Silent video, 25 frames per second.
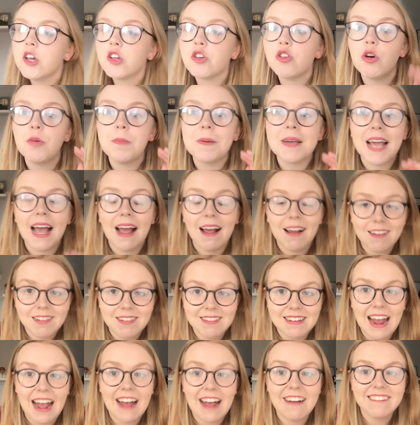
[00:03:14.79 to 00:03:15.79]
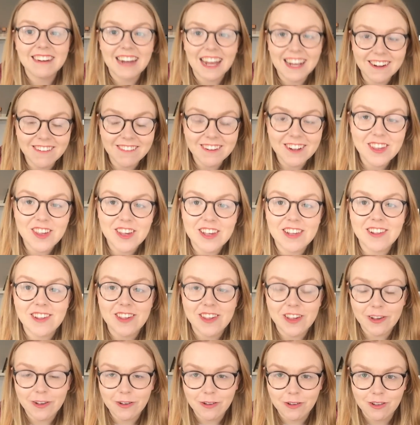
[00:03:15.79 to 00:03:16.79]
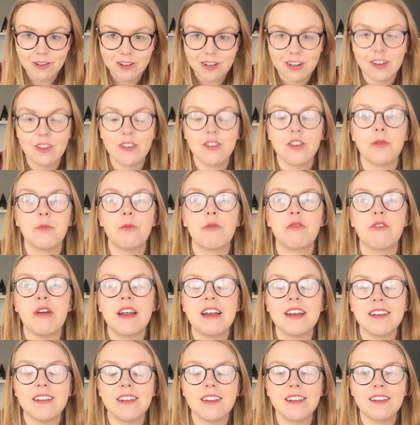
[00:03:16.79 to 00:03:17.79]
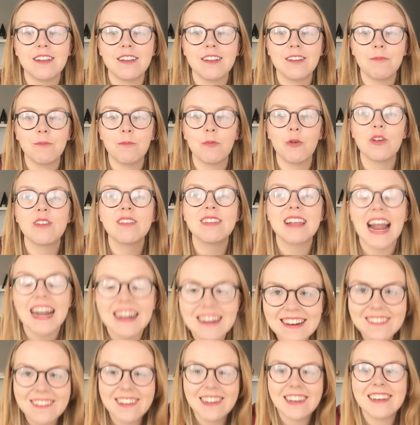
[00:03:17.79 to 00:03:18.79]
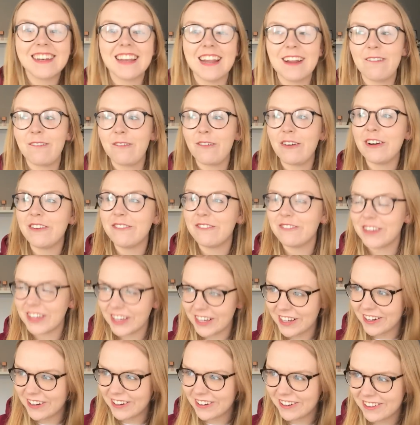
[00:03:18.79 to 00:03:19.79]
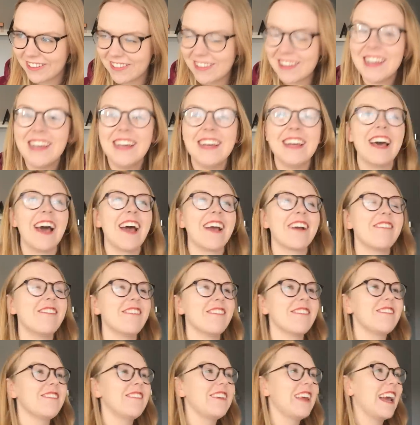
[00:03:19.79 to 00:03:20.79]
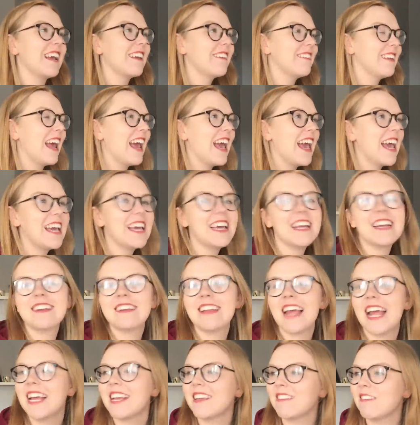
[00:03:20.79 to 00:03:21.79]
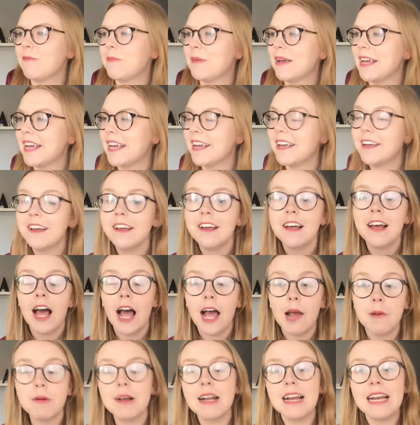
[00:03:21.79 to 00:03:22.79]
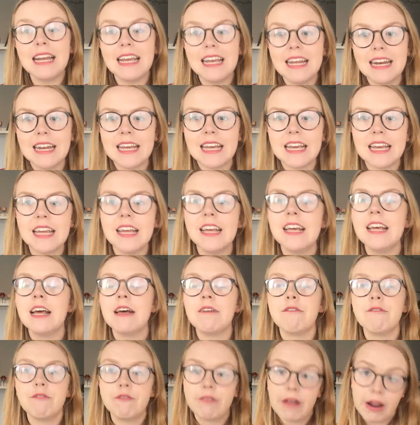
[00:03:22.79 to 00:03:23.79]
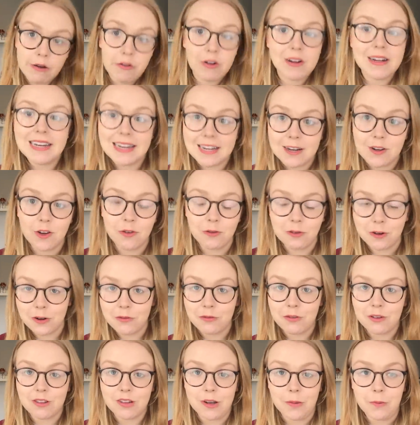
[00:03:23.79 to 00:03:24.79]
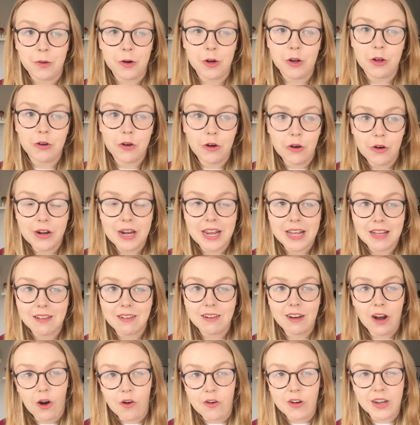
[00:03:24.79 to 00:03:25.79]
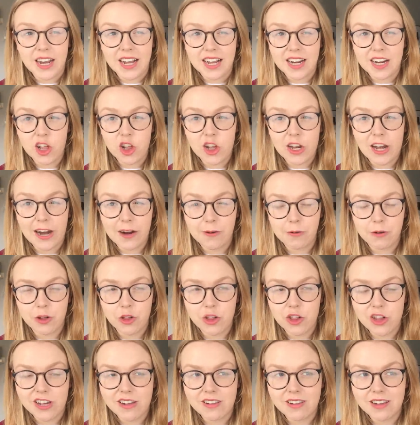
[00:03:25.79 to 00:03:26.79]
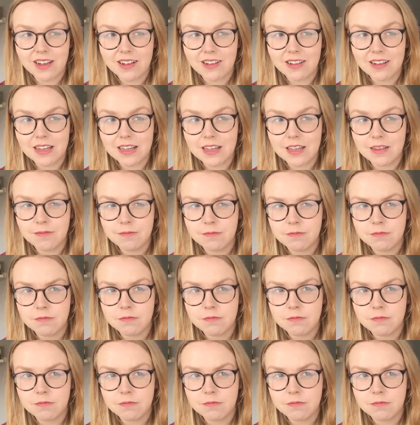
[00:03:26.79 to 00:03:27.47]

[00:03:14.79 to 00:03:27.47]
You will be asked how language is used to present different views across text A and text B. I'm clearly very literate for someone who got an A* in English language GCSE.